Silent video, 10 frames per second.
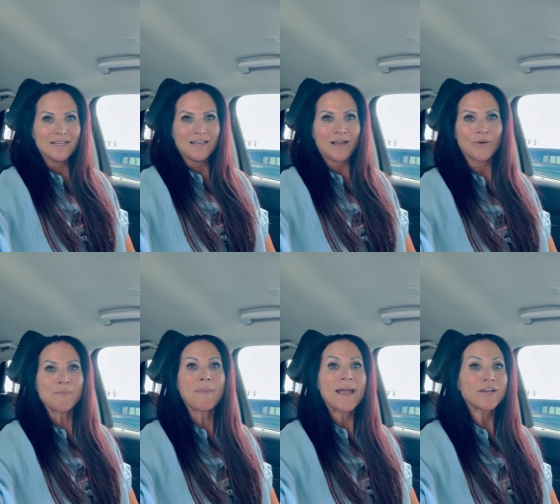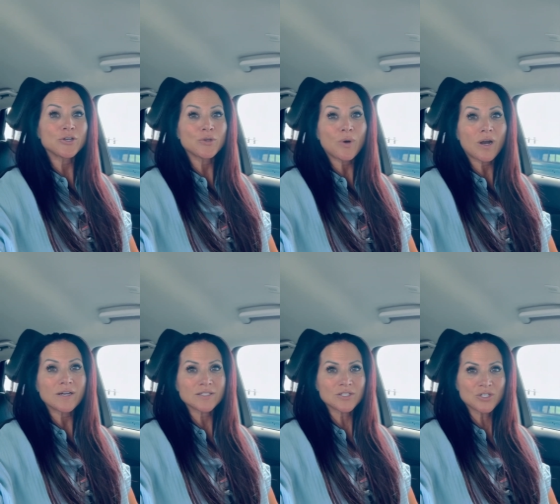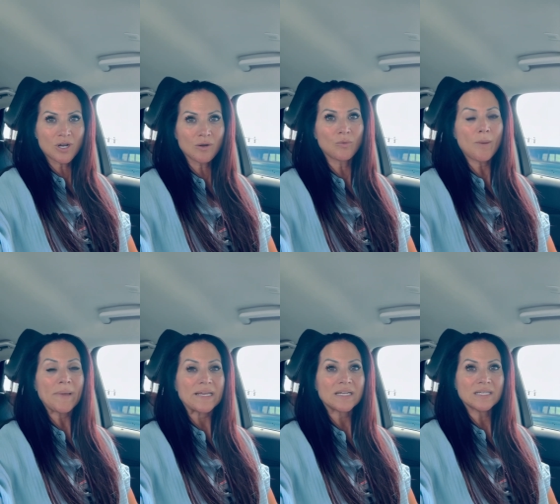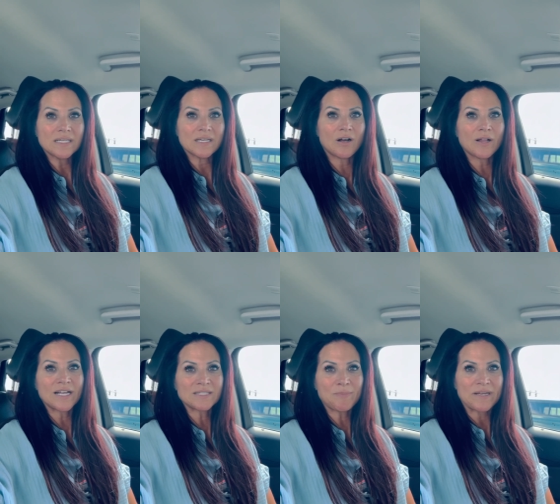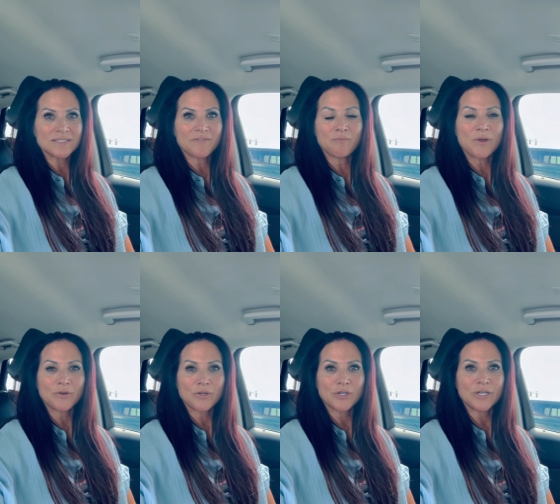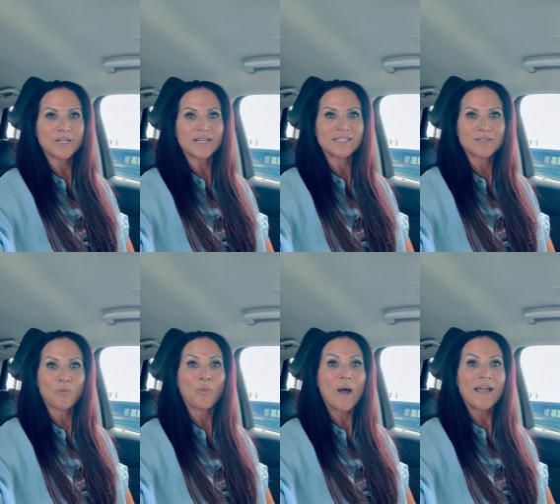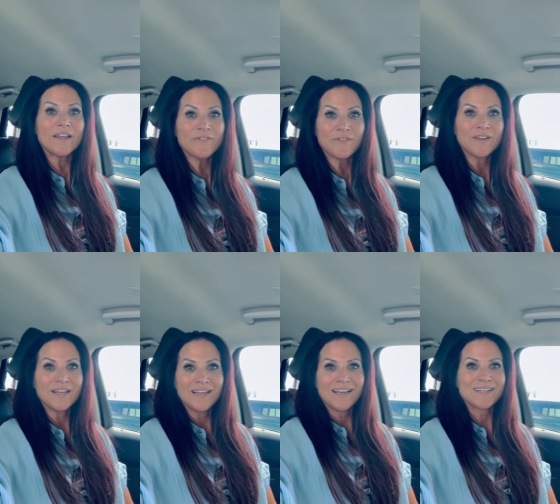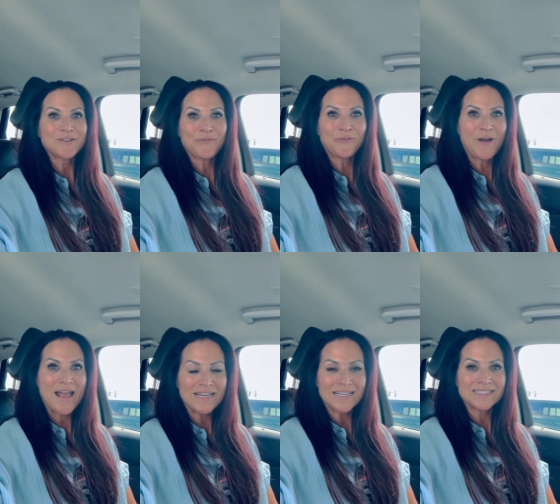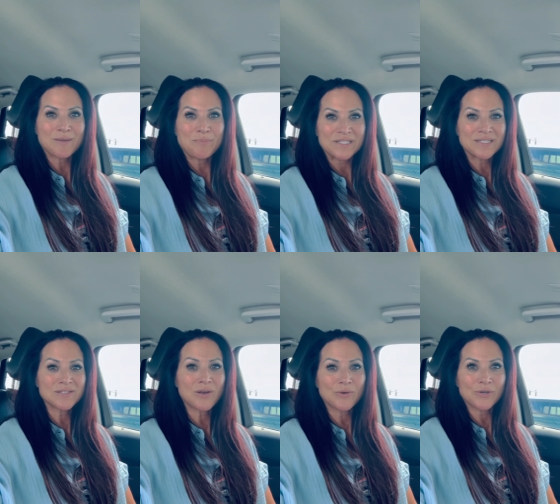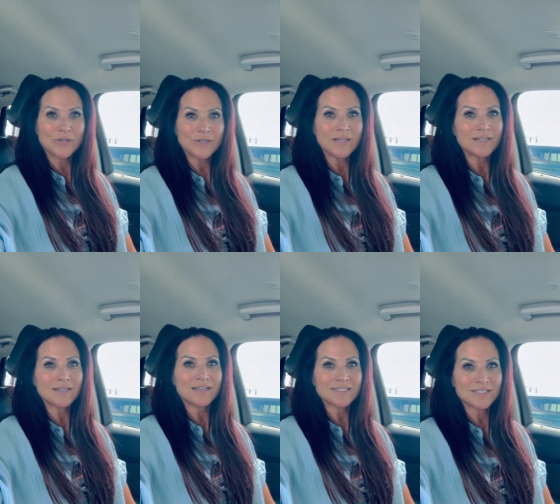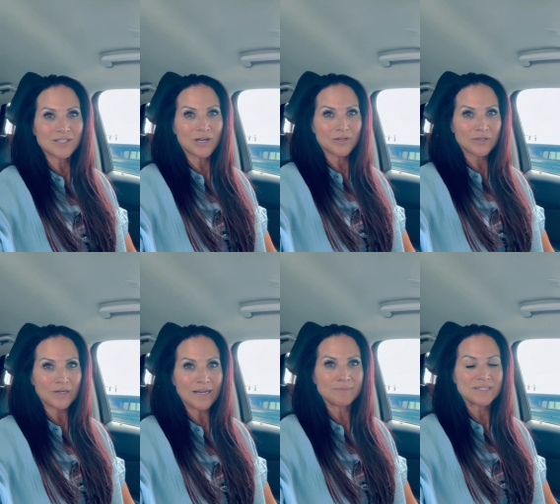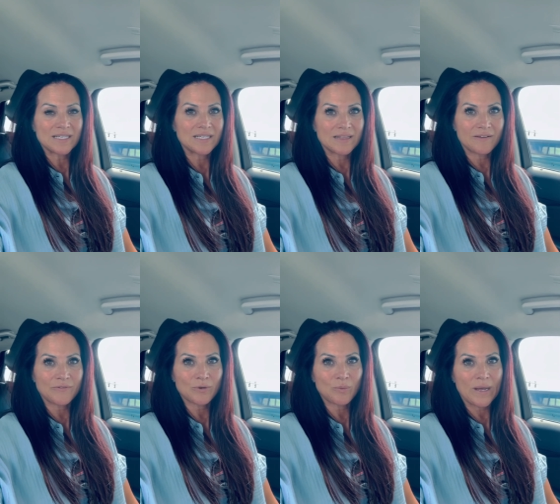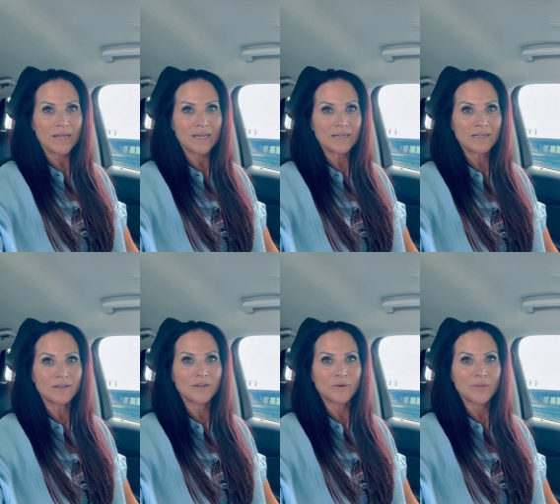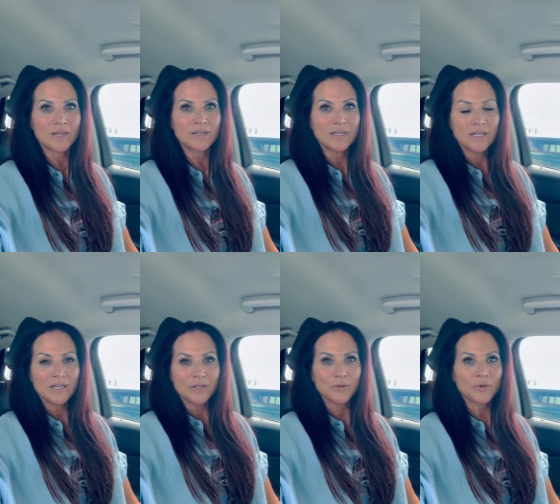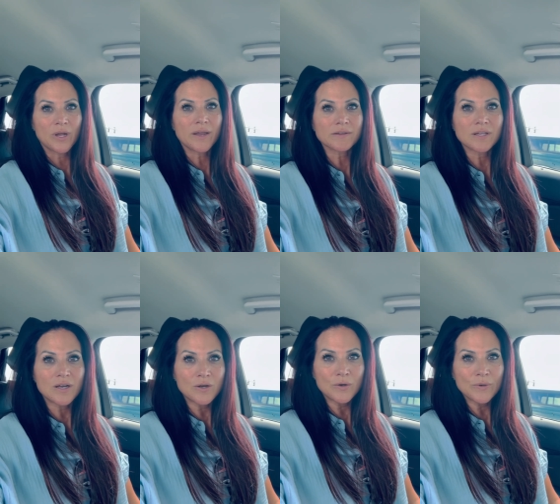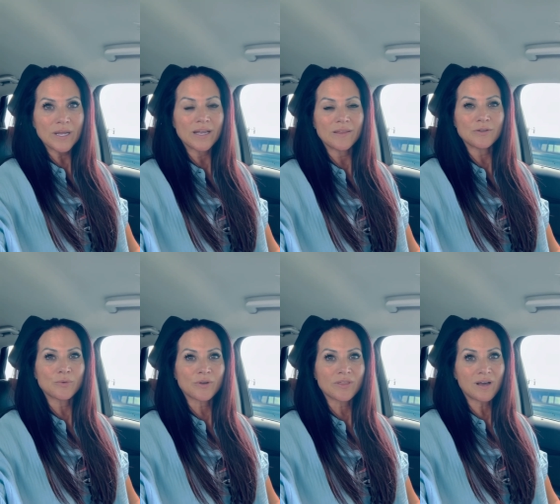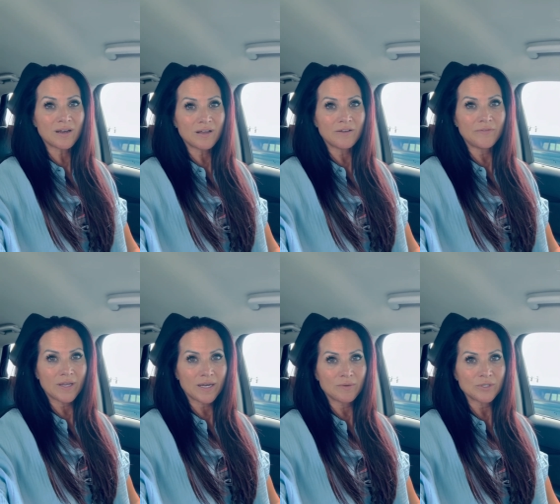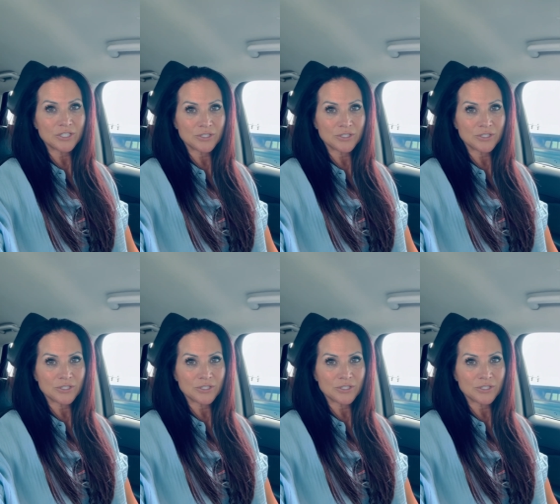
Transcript: how admired you are as a strong woman in all aspects of motherhood, as a wife, as a friend, as a business owner, and as a daughter. I'm sending love your way and know that you are not alone and that you are thought of. And I wish